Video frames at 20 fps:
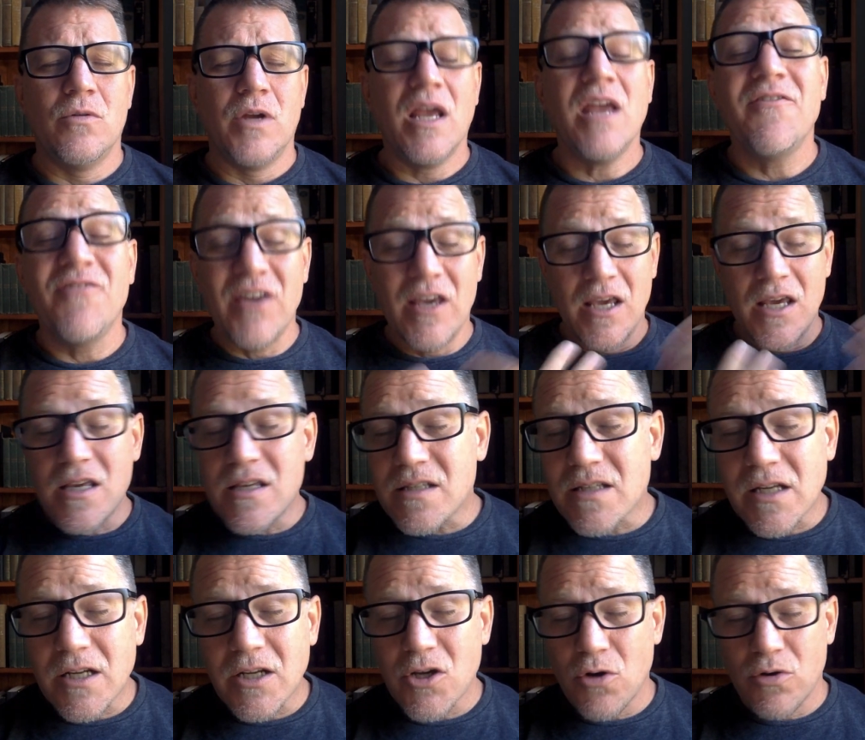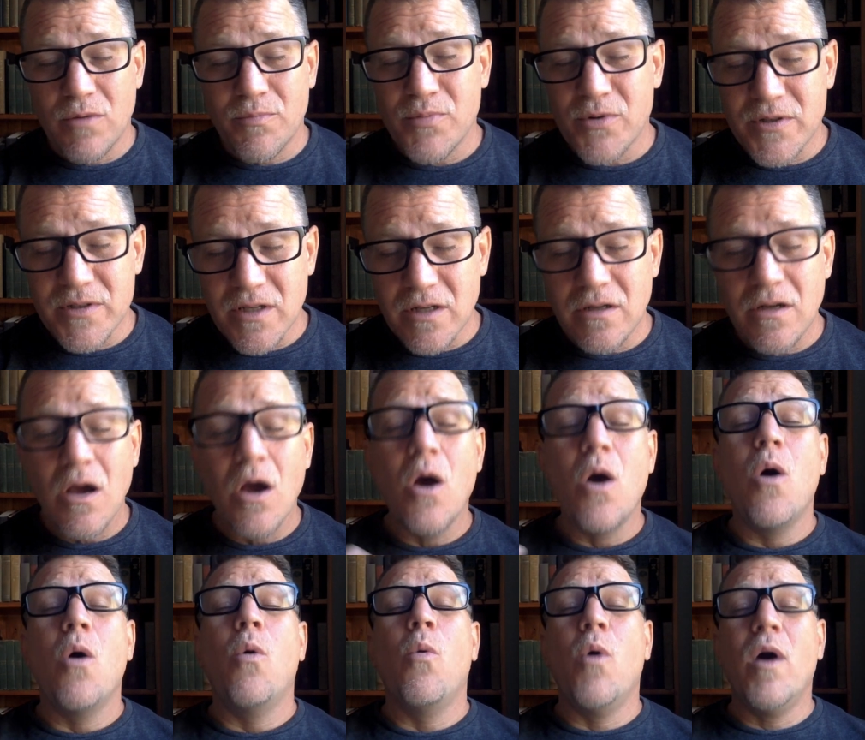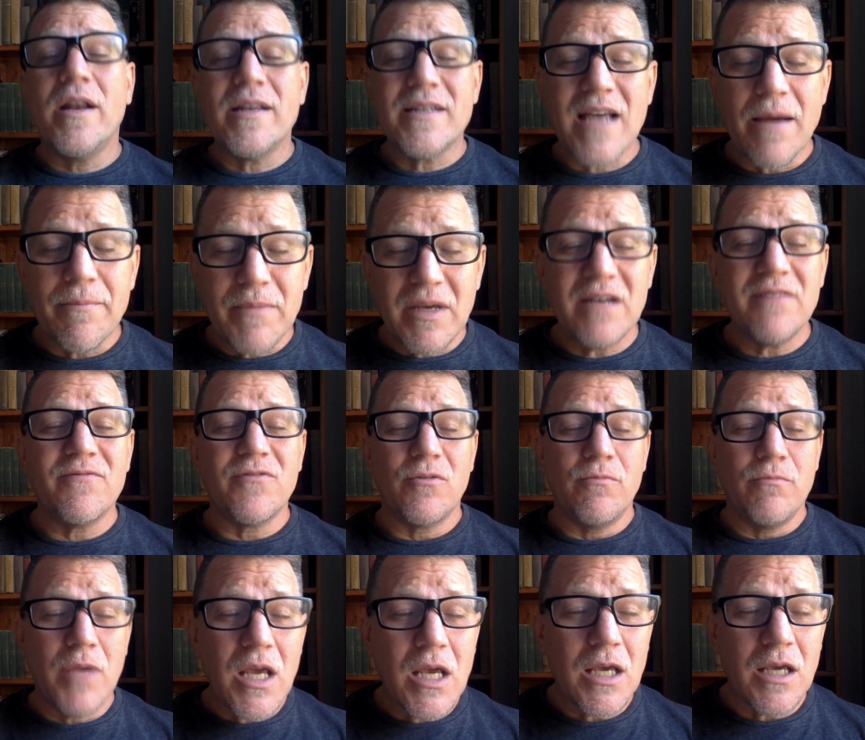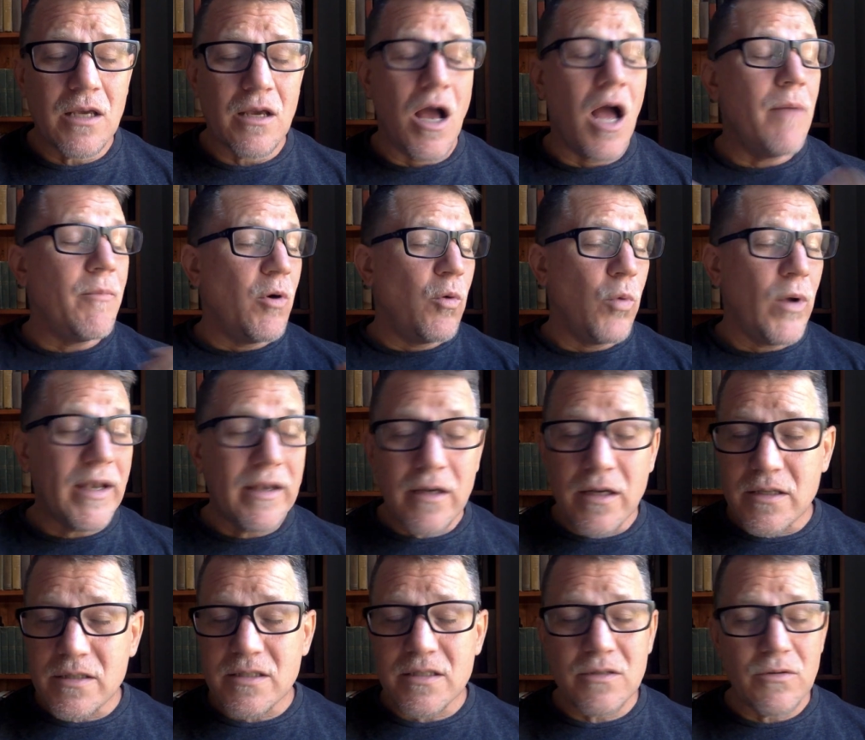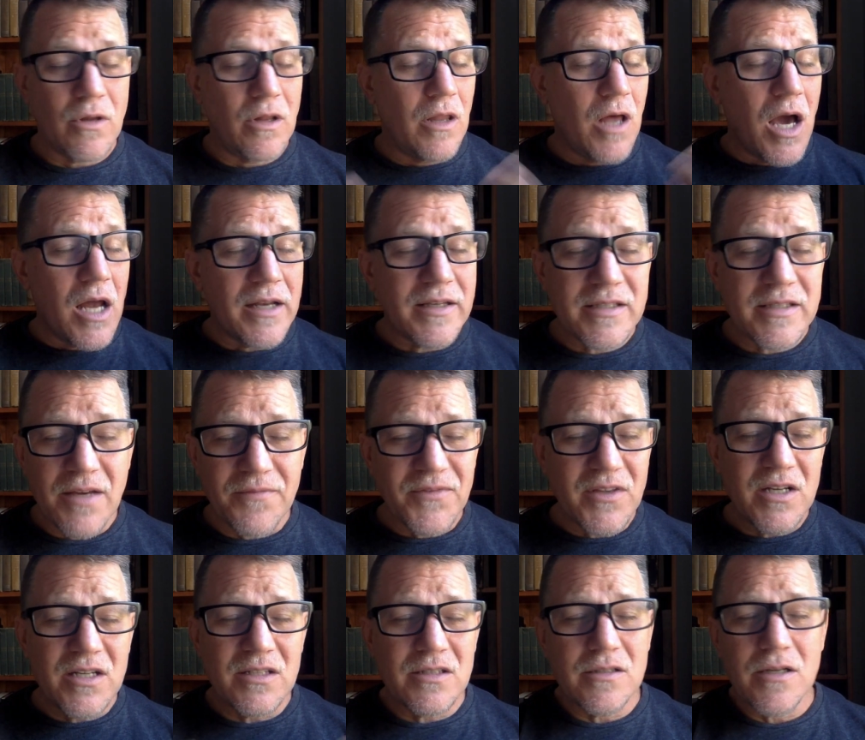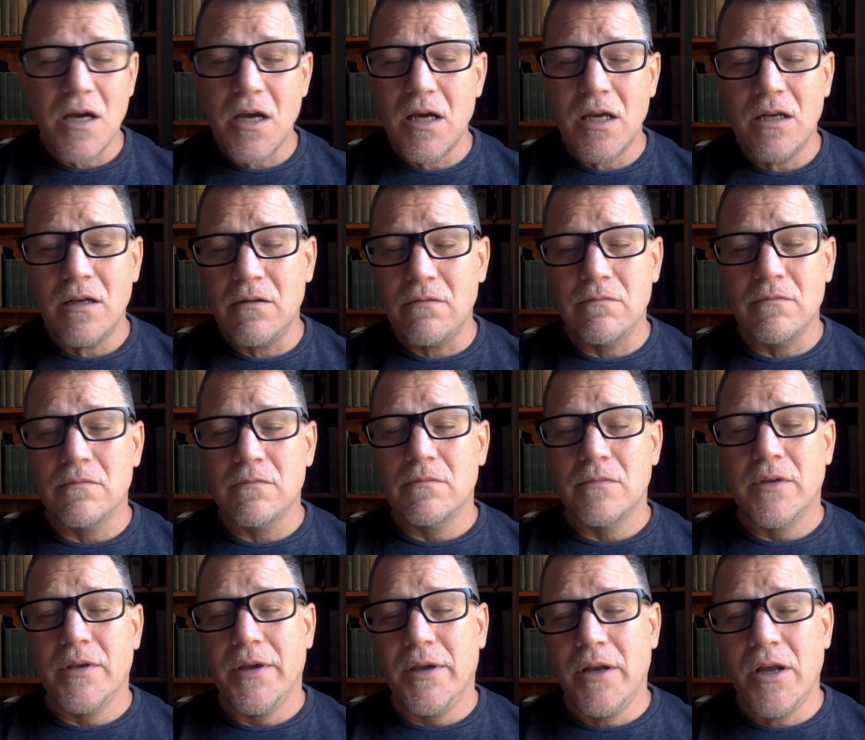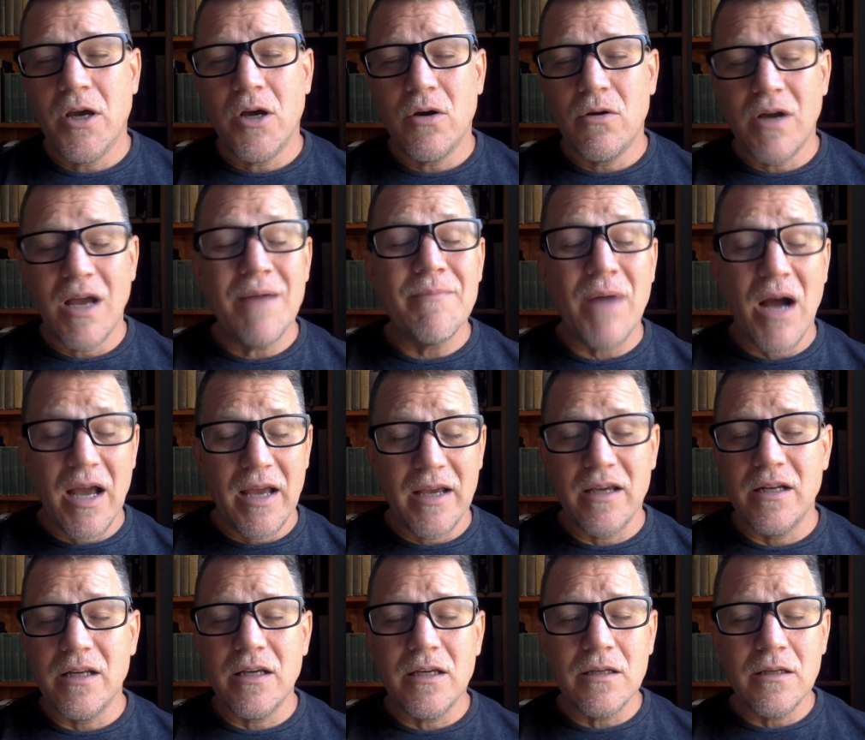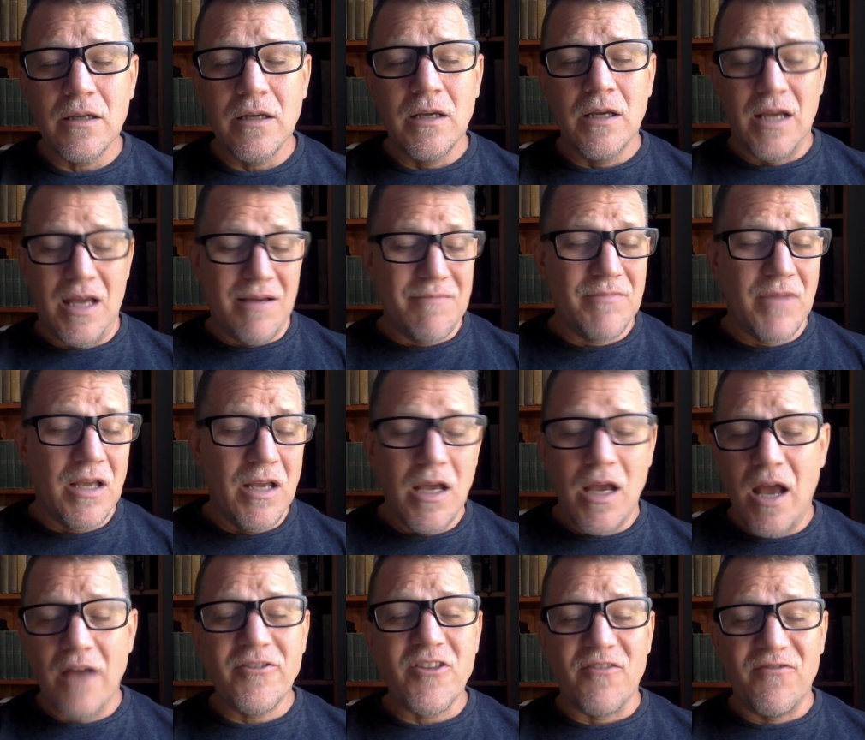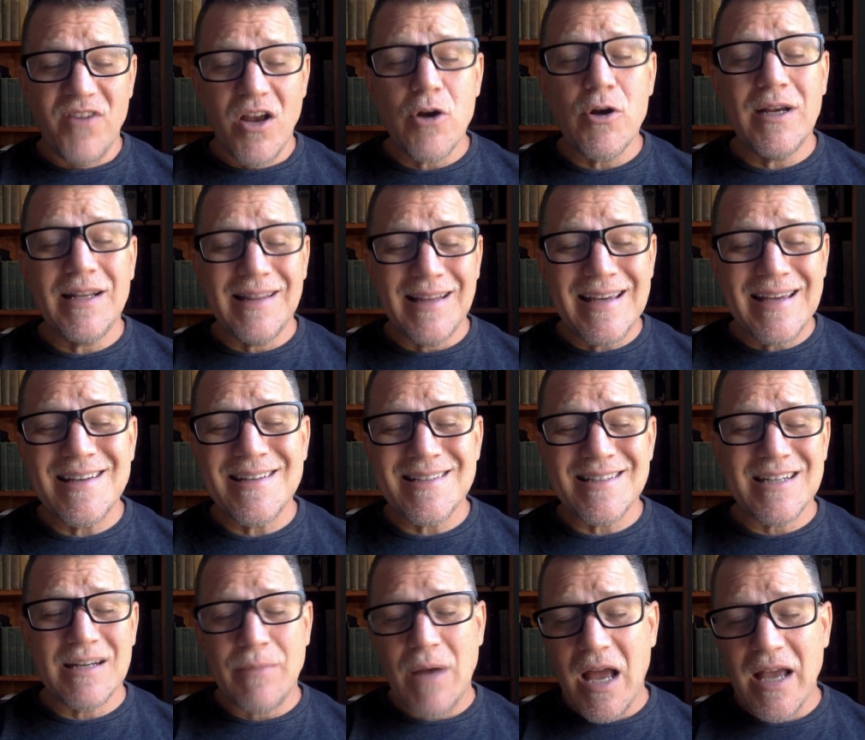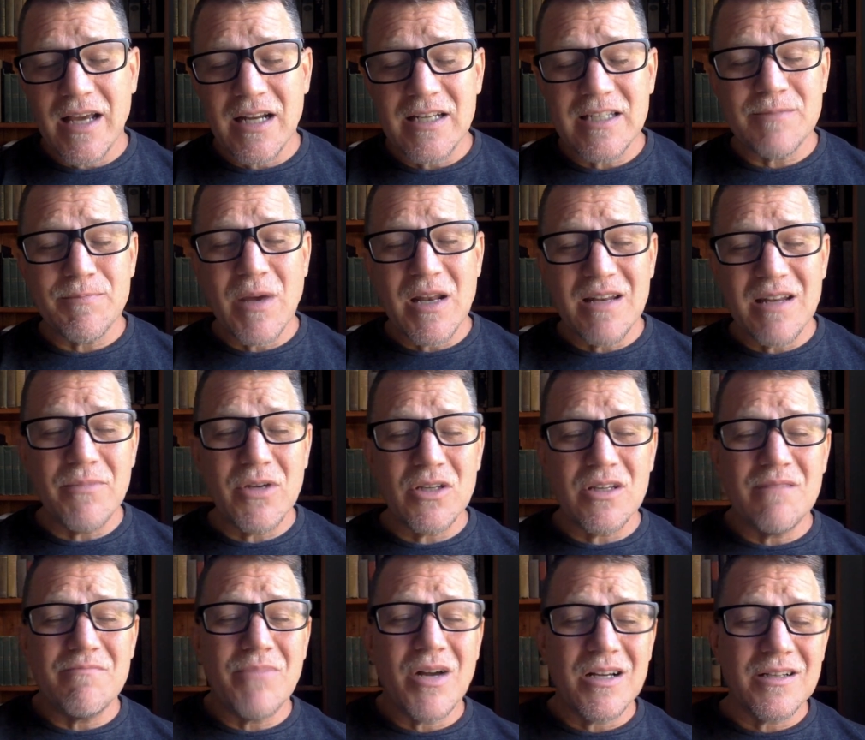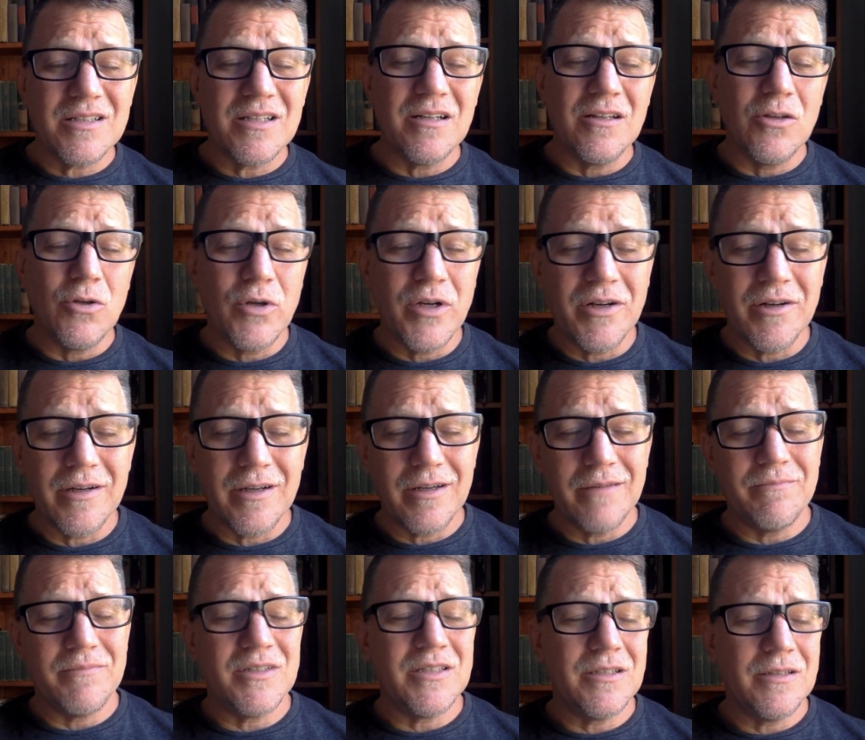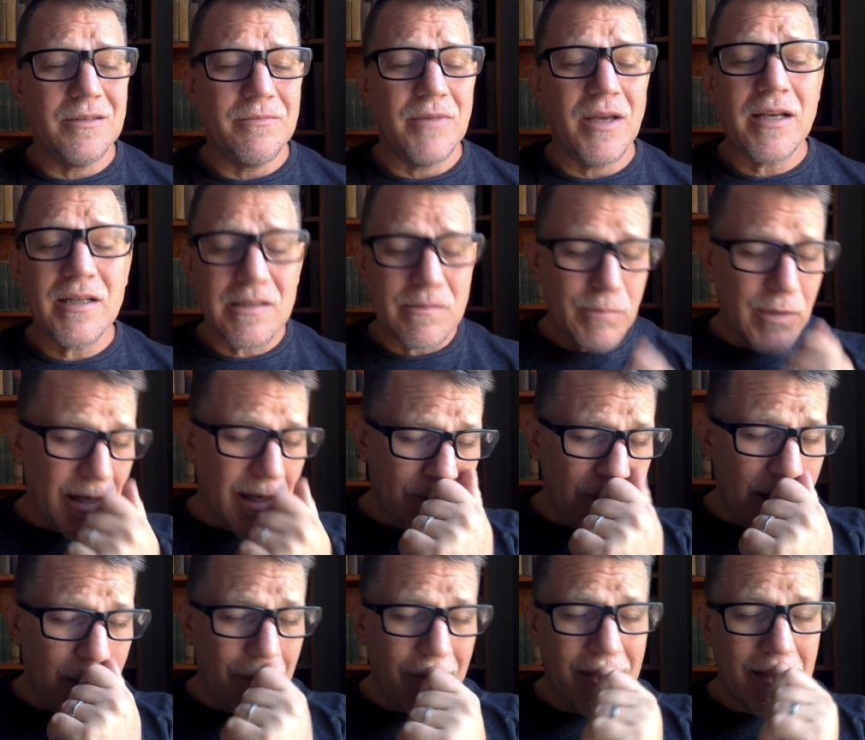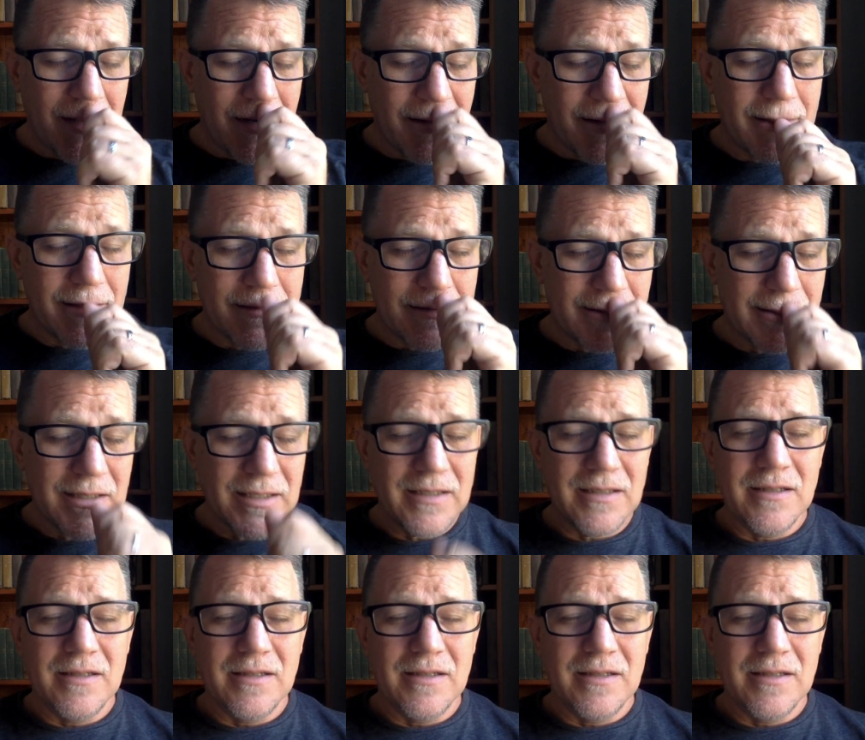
if he's going to go to prison, what does that mean for me? I'm a witness to a lot of stuff that he's done. Am I going to, at the very least, am I going to spend $1 million on a lawyer to explain my way out of this?